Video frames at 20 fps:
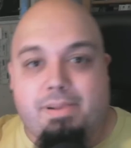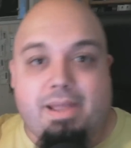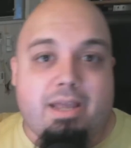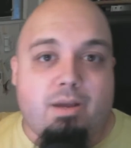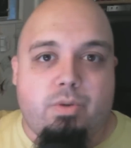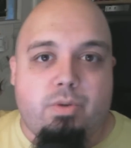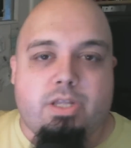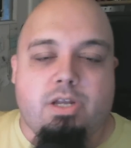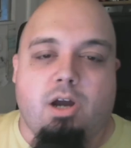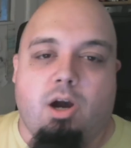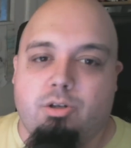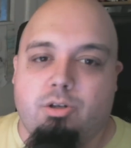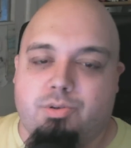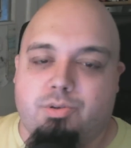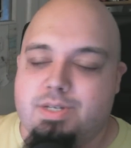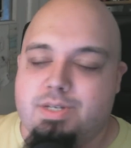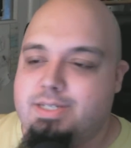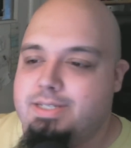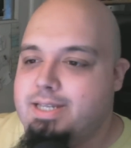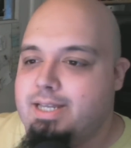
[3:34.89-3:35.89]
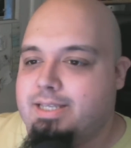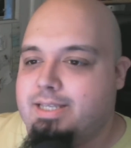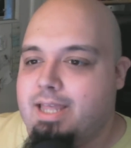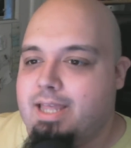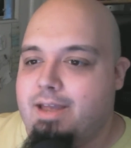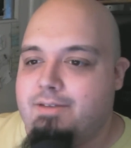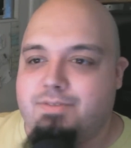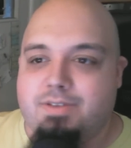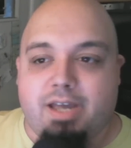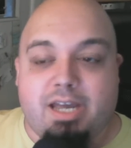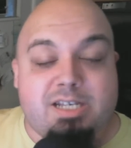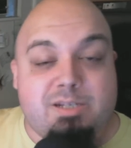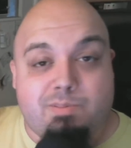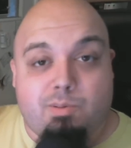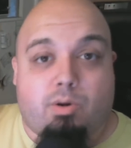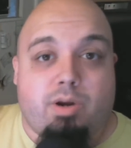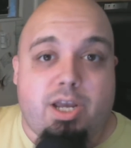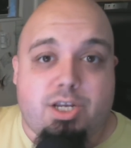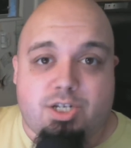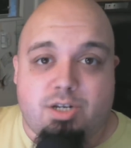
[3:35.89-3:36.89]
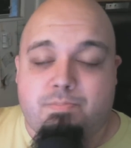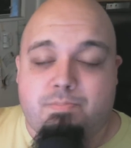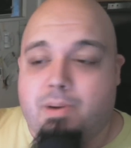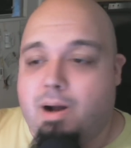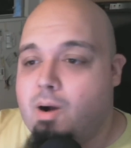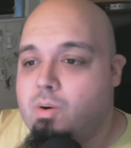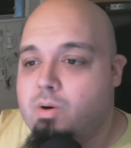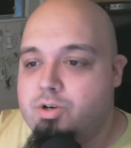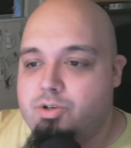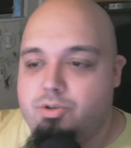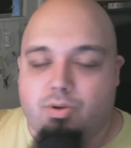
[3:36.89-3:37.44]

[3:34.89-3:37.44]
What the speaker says: Playing with countries that have the exploration power,